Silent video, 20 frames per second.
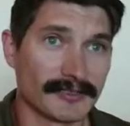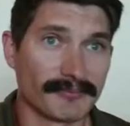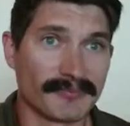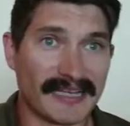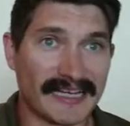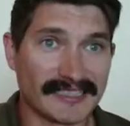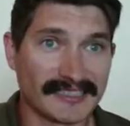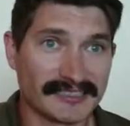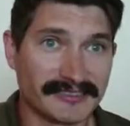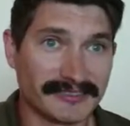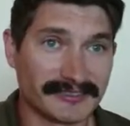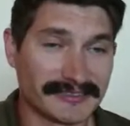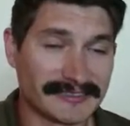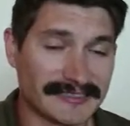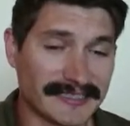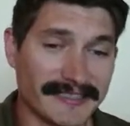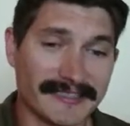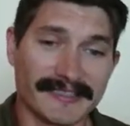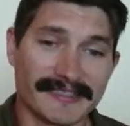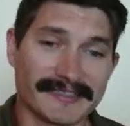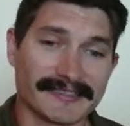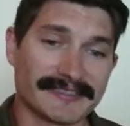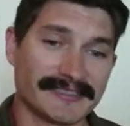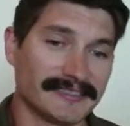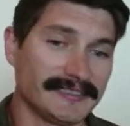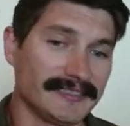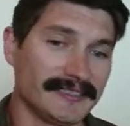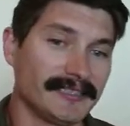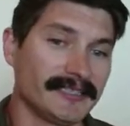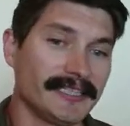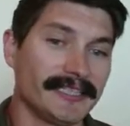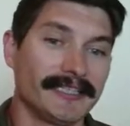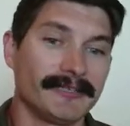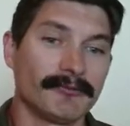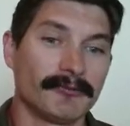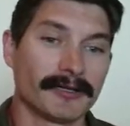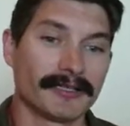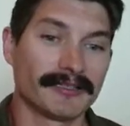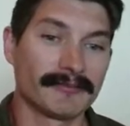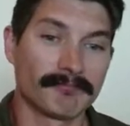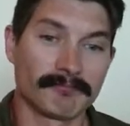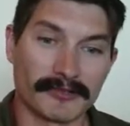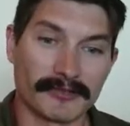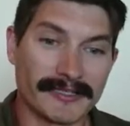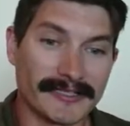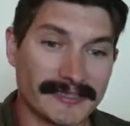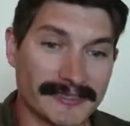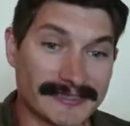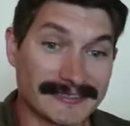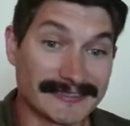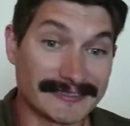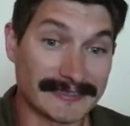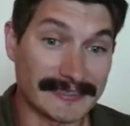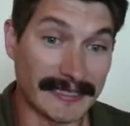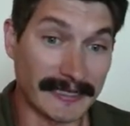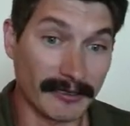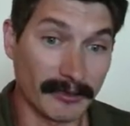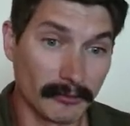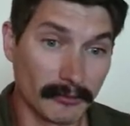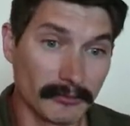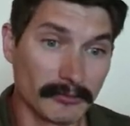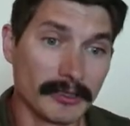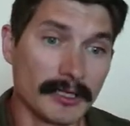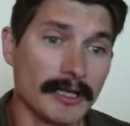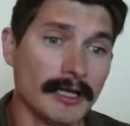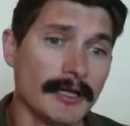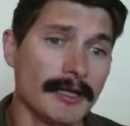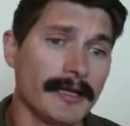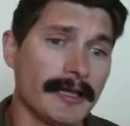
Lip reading: go back to your data, see where the break is now,